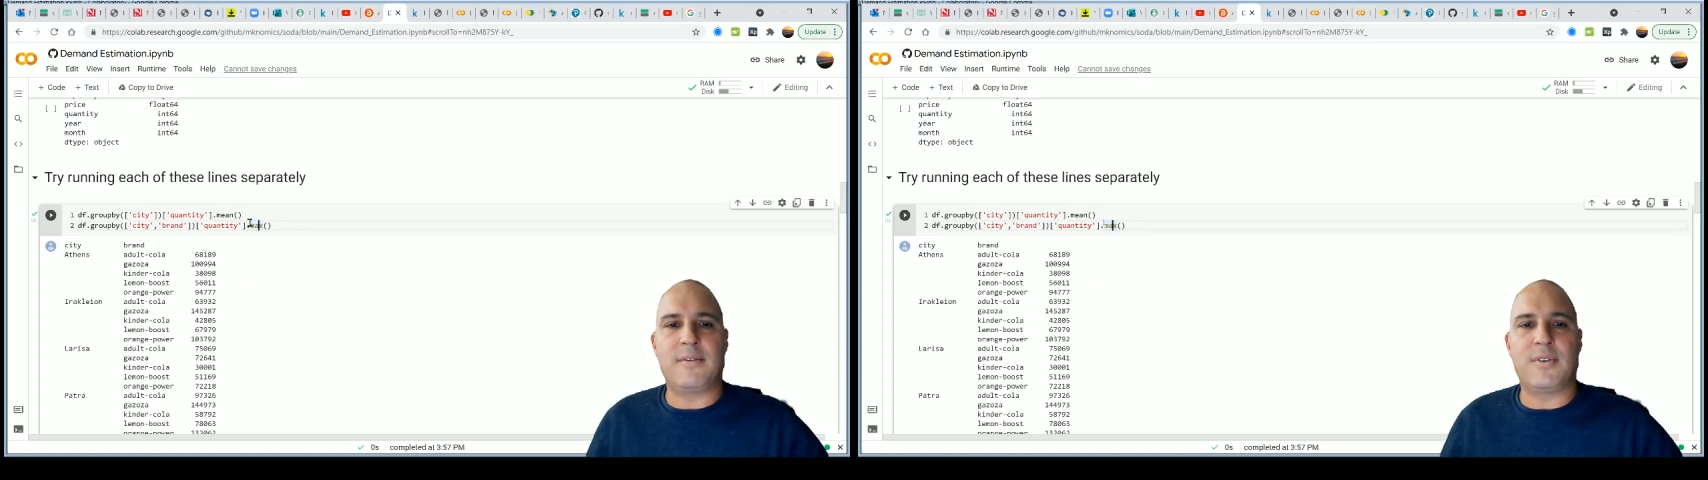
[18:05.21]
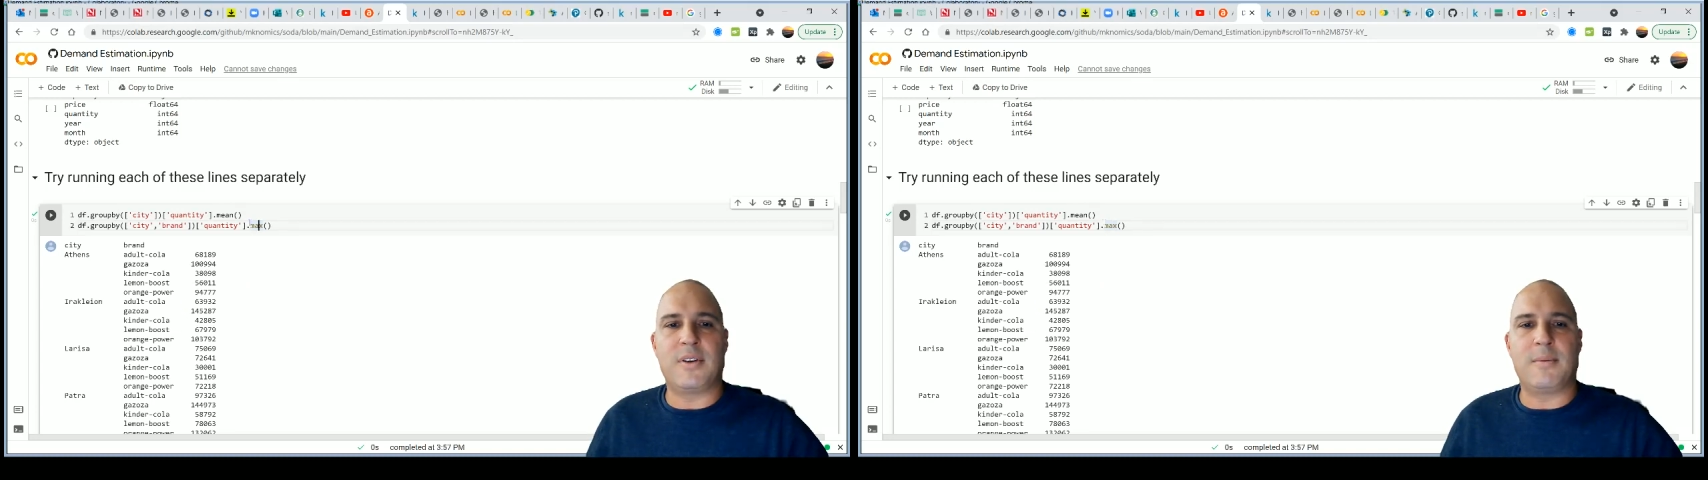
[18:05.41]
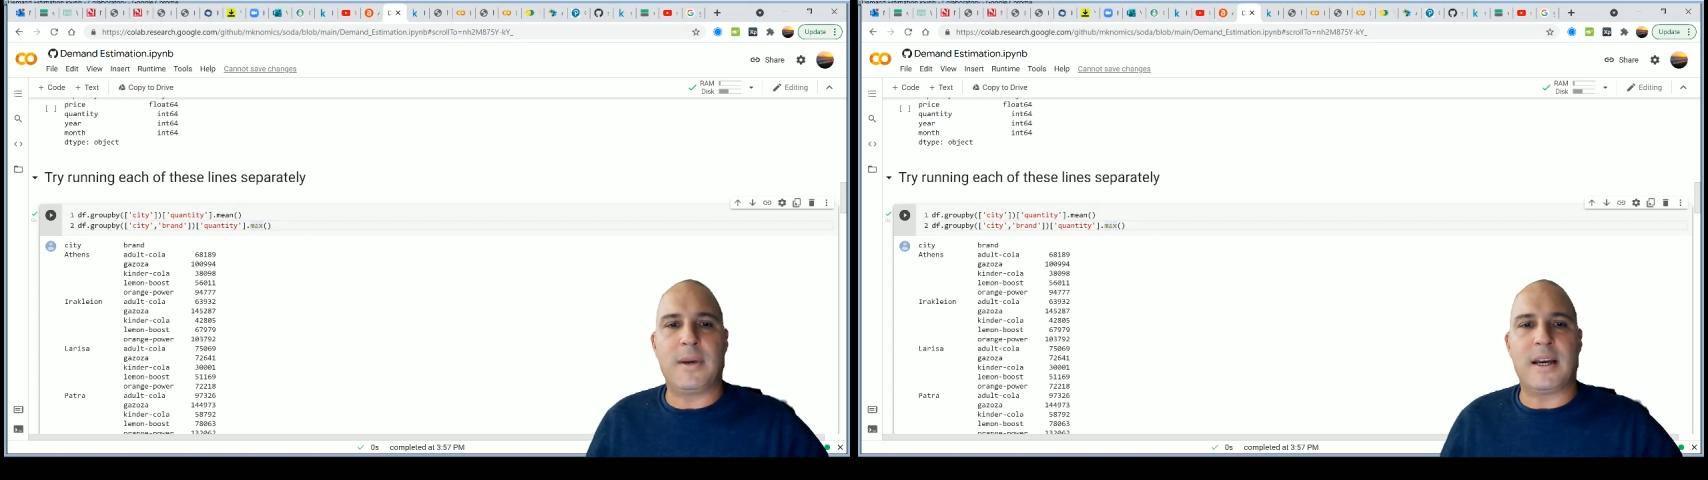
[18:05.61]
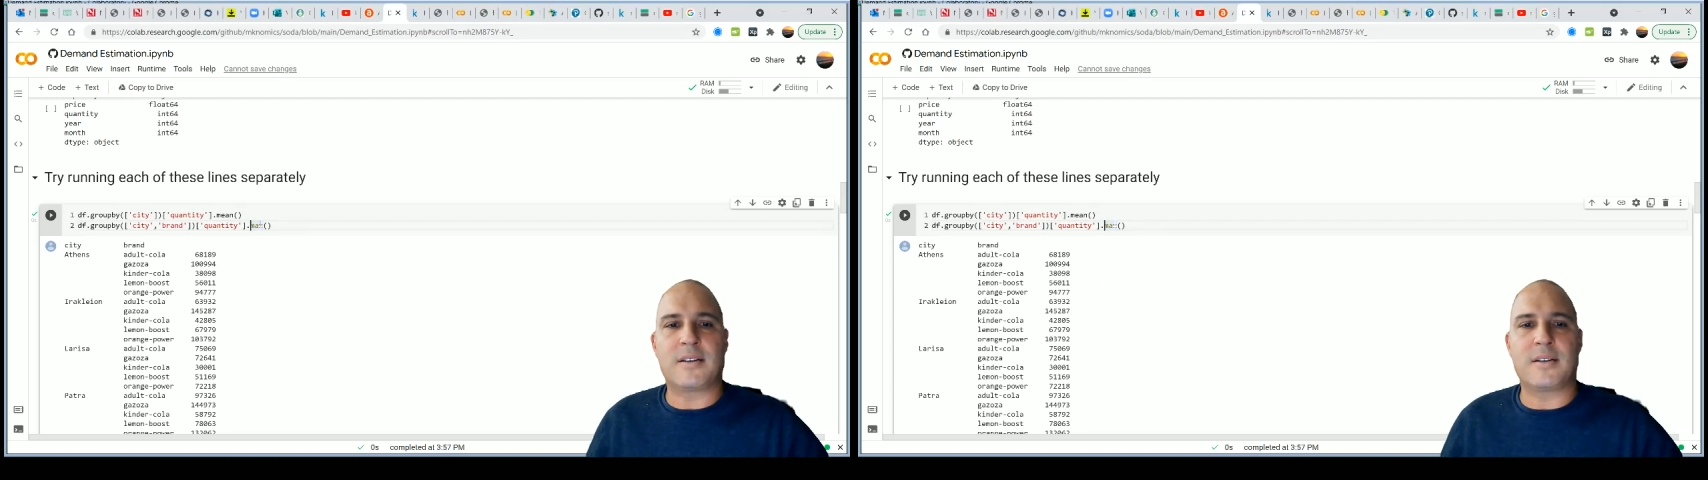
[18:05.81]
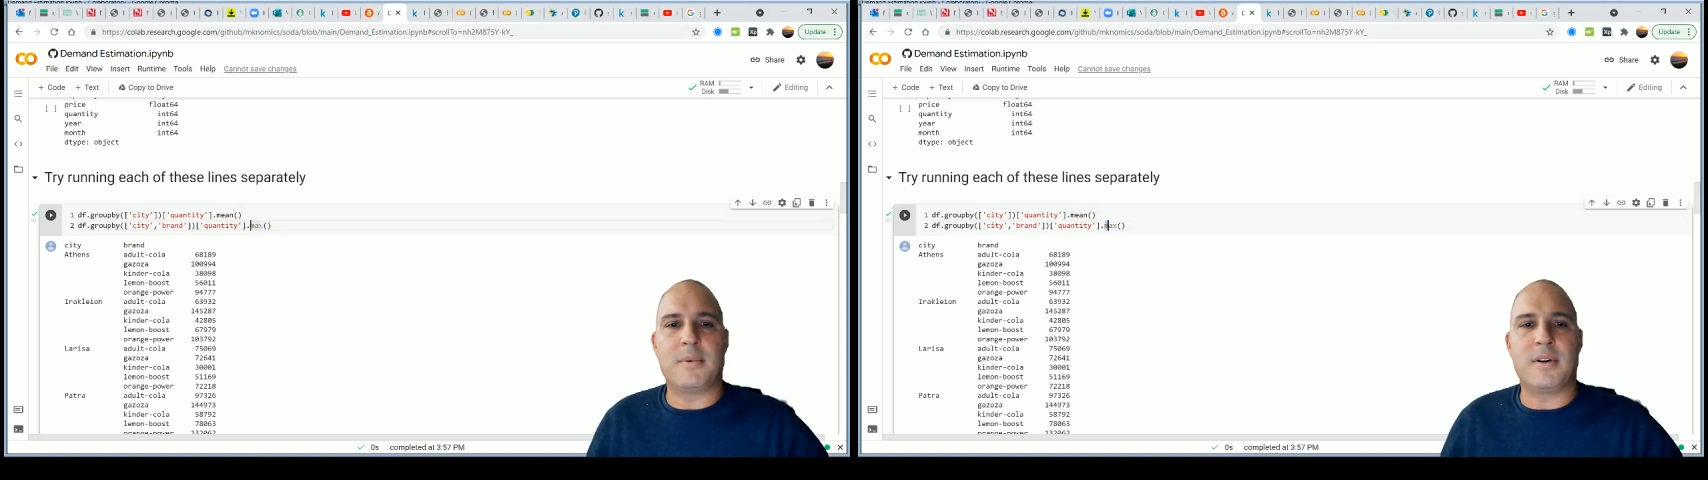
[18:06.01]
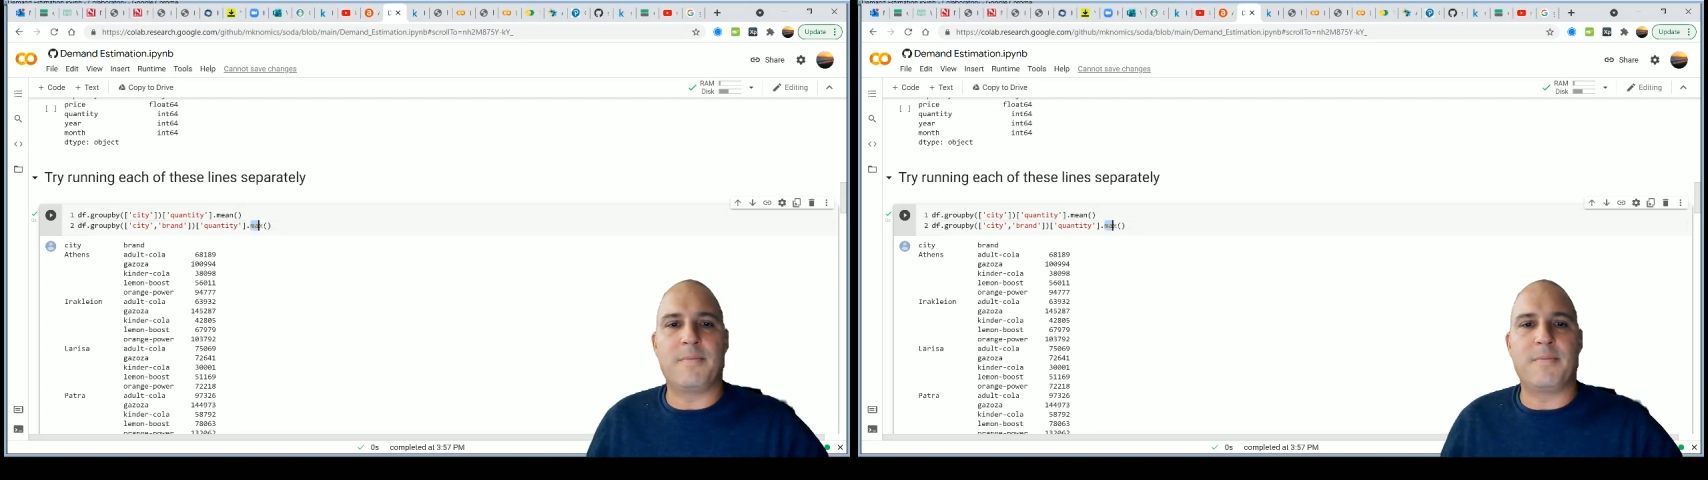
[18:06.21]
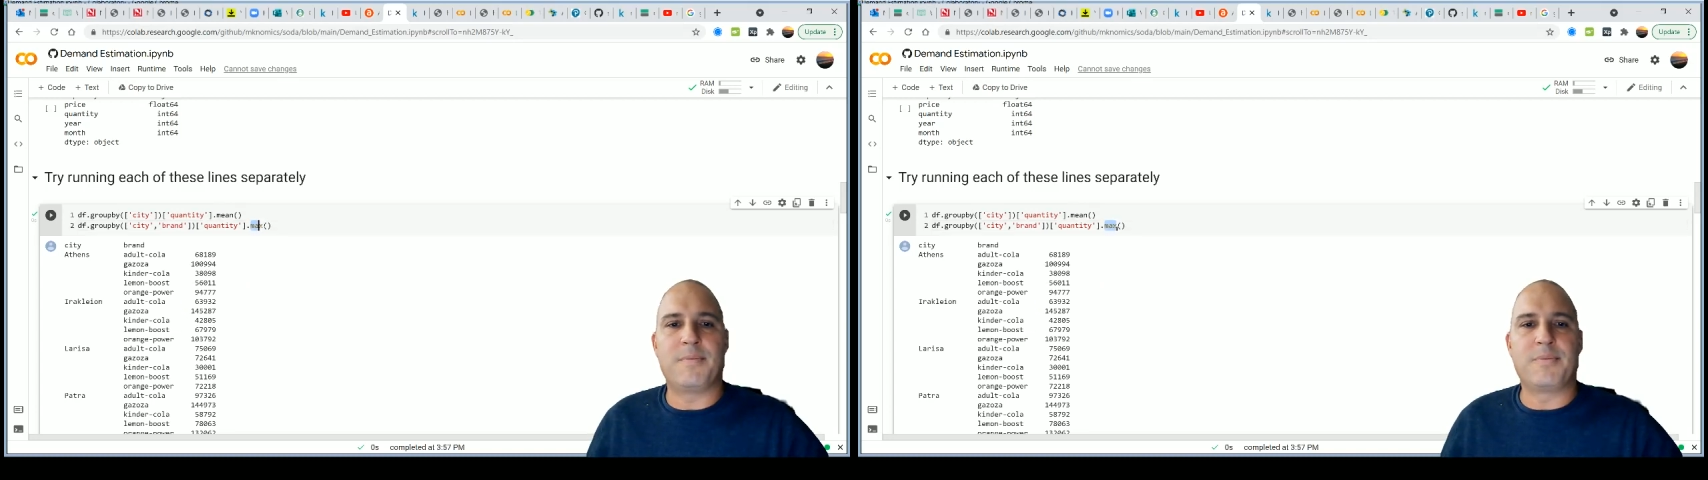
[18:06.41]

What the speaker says: for the maximum.